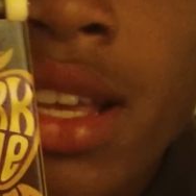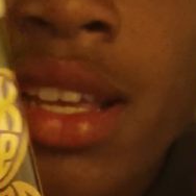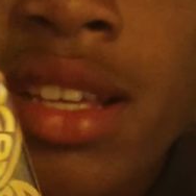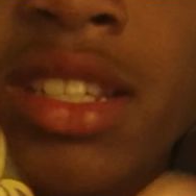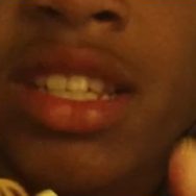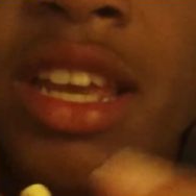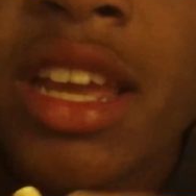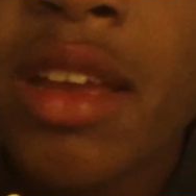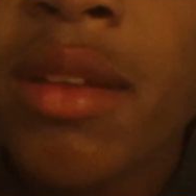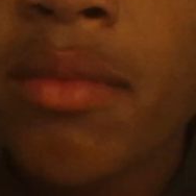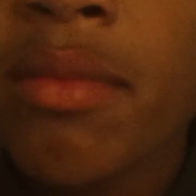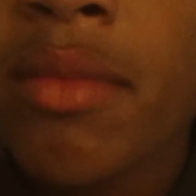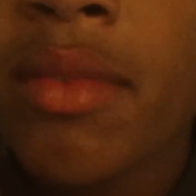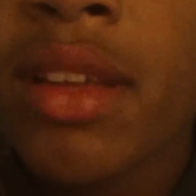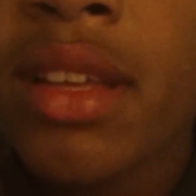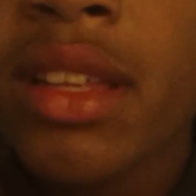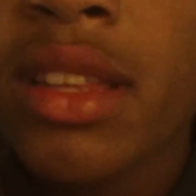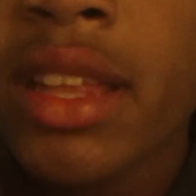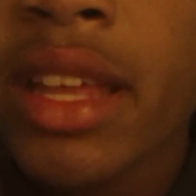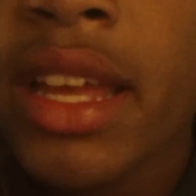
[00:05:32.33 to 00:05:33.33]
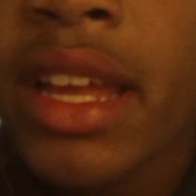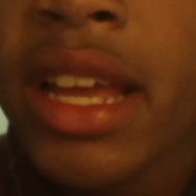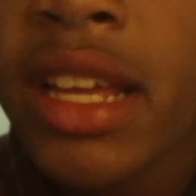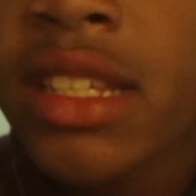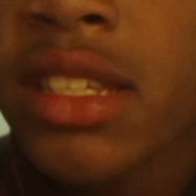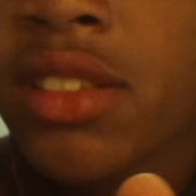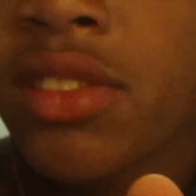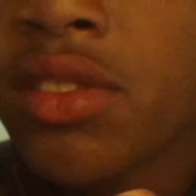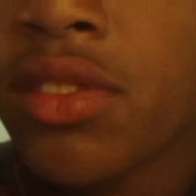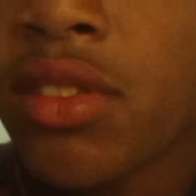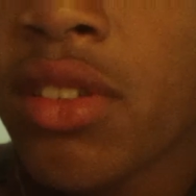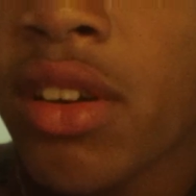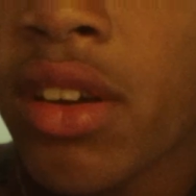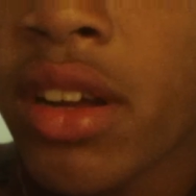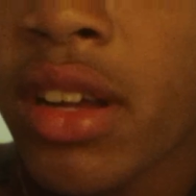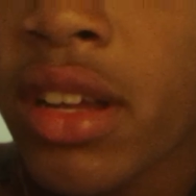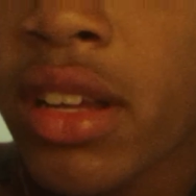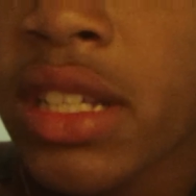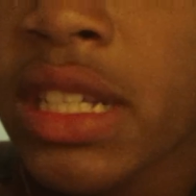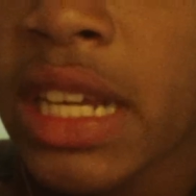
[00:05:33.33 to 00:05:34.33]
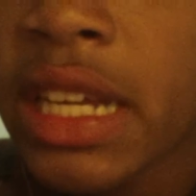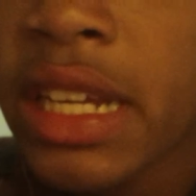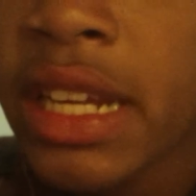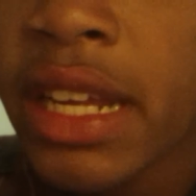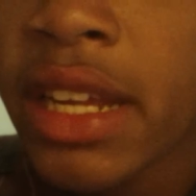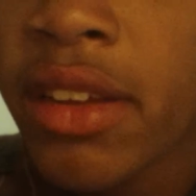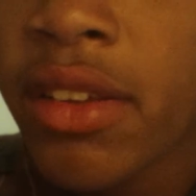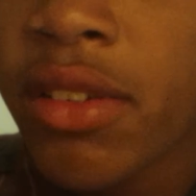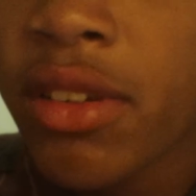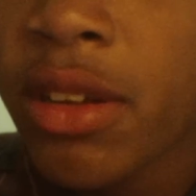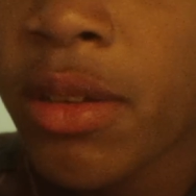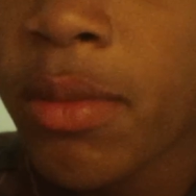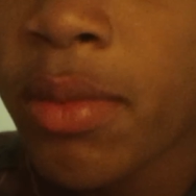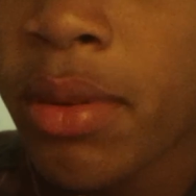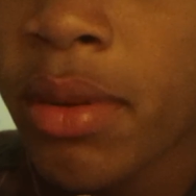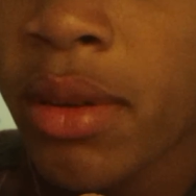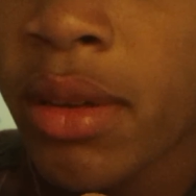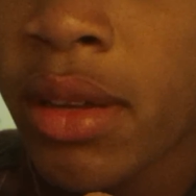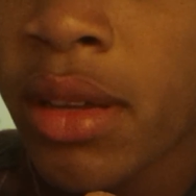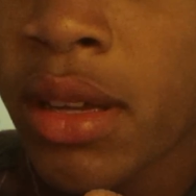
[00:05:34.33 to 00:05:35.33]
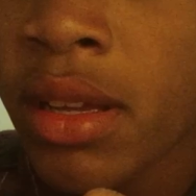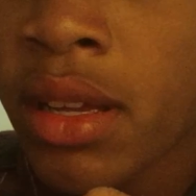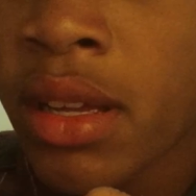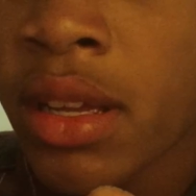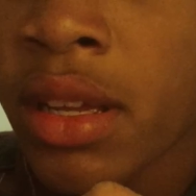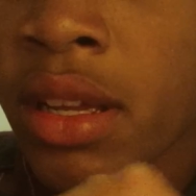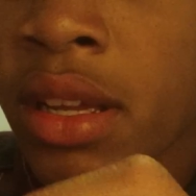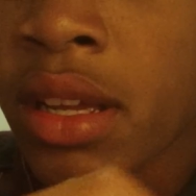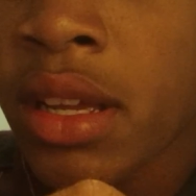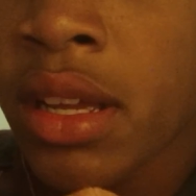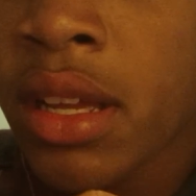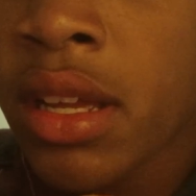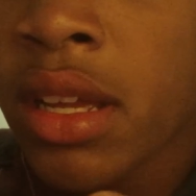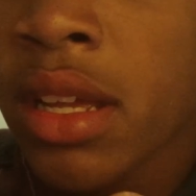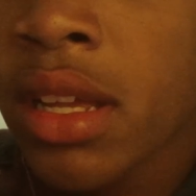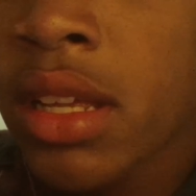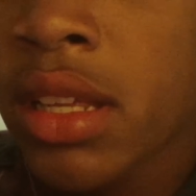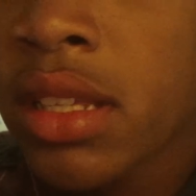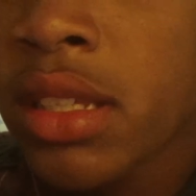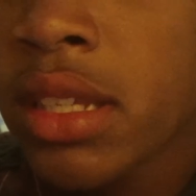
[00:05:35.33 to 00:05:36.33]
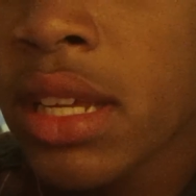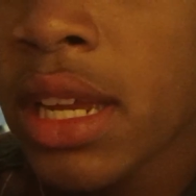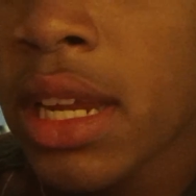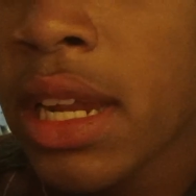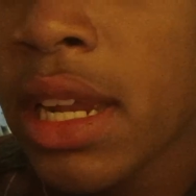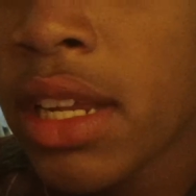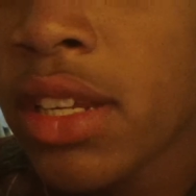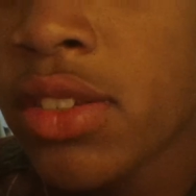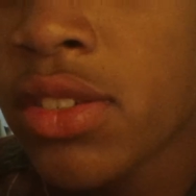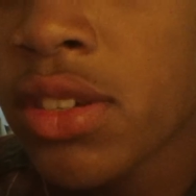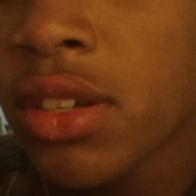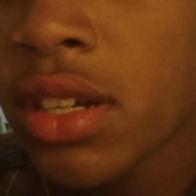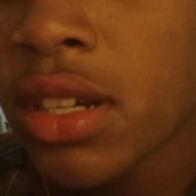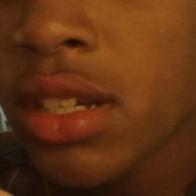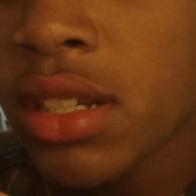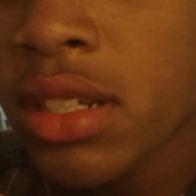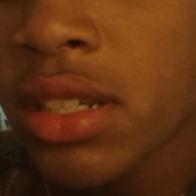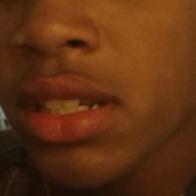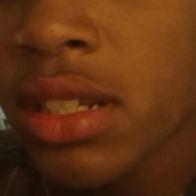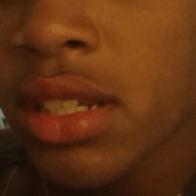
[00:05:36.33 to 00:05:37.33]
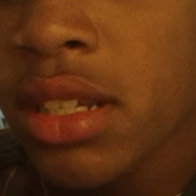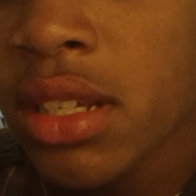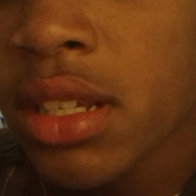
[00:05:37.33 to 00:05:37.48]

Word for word: Same thing as the New York Tech Deck grip, Tech Deck trucks.